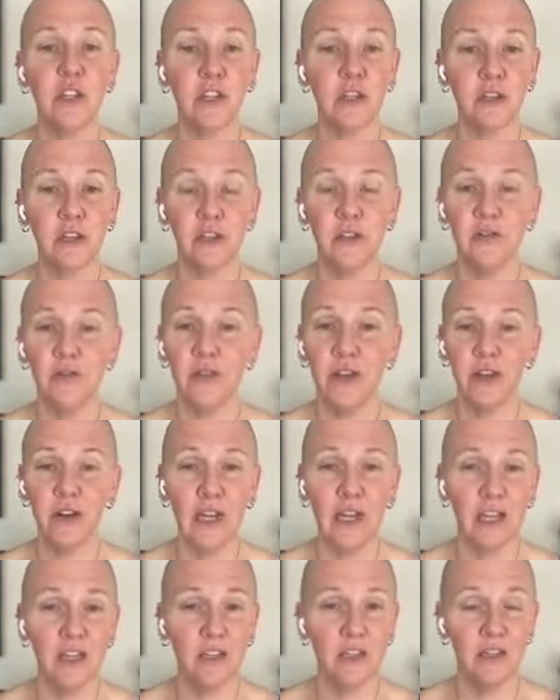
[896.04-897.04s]
just on the
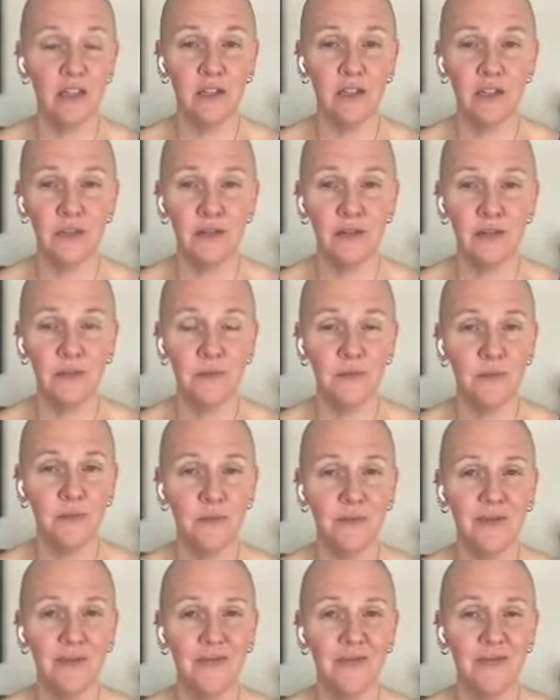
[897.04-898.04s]
very edges,
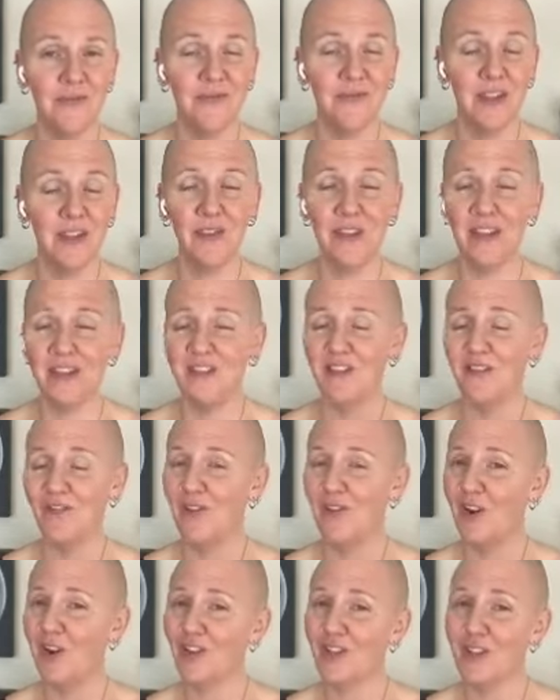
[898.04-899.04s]
that's
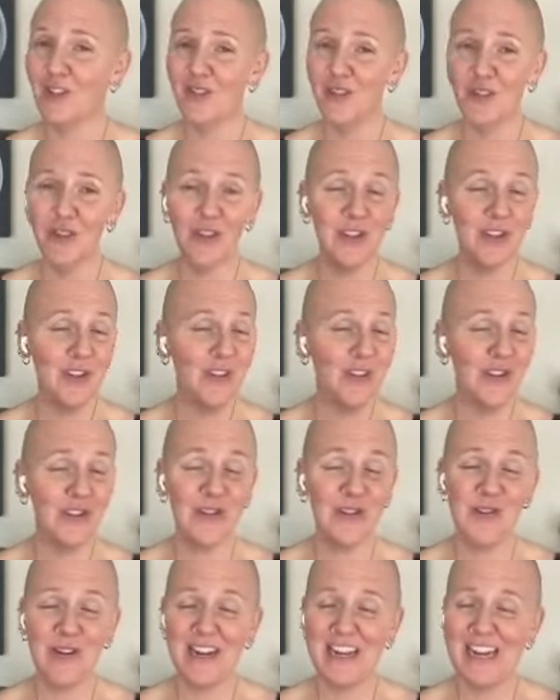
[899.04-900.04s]
as far as you'll
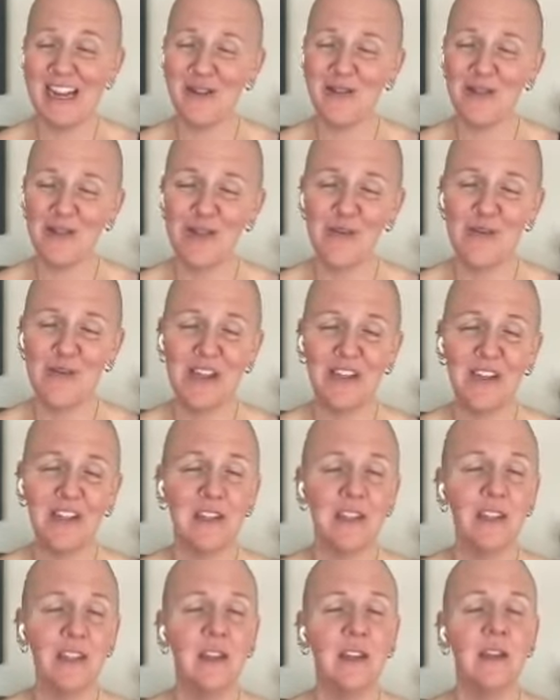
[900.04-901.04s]
go right now with me.
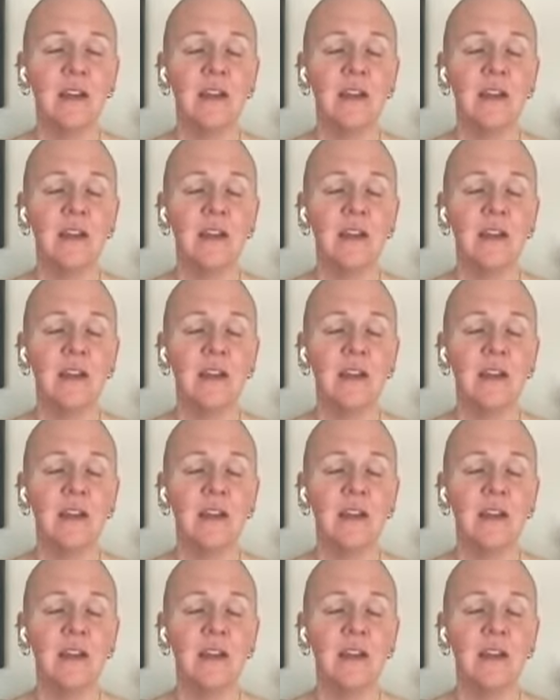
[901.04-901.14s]
Just